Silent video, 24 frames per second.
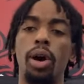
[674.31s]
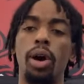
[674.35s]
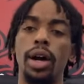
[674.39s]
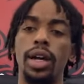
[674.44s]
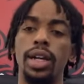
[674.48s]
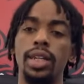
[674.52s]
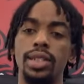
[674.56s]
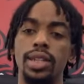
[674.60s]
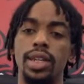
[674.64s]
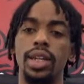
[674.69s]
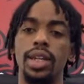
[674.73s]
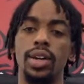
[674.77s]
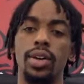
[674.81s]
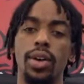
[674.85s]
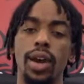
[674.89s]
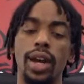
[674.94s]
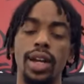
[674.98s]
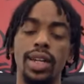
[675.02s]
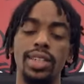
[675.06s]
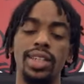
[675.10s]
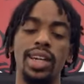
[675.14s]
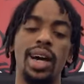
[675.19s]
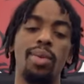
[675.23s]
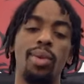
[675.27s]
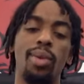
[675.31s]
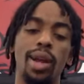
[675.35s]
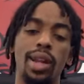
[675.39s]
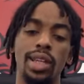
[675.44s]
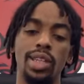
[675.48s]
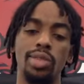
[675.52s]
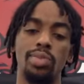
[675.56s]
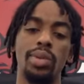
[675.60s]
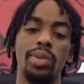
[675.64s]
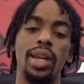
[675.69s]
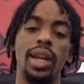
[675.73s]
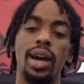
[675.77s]
He's done a great job while he's
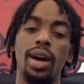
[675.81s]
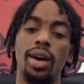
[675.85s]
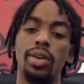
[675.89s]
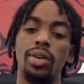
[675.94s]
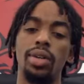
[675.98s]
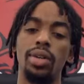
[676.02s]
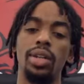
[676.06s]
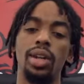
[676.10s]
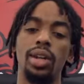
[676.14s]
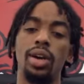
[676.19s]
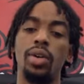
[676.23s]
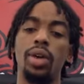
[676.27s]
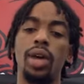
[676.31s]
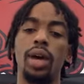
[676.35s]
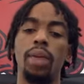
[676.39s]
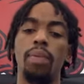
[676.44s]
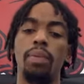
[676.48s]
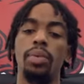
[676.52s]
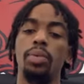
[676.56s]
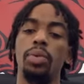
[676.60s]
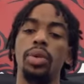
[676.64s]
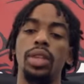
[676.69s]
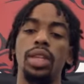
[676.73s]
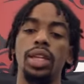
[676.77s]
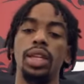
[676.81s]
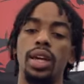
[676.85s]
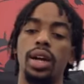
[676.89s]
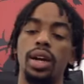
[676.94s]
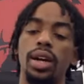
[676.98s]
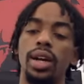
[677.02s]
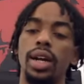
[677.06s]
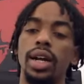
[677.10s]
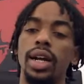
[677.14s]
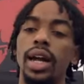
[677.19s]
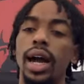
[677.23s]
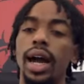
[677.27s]
been out, you know, helping with the
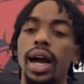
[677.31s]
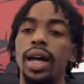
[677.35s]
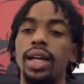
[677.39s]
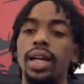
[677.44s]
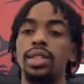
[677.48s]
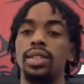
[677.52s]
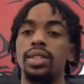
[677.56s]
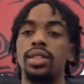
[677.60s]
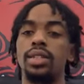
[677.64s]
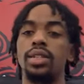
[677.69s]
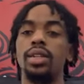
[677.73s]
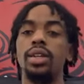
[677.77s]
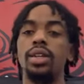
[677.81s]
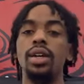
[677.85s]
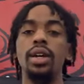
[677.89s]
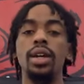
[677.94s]
younger guys and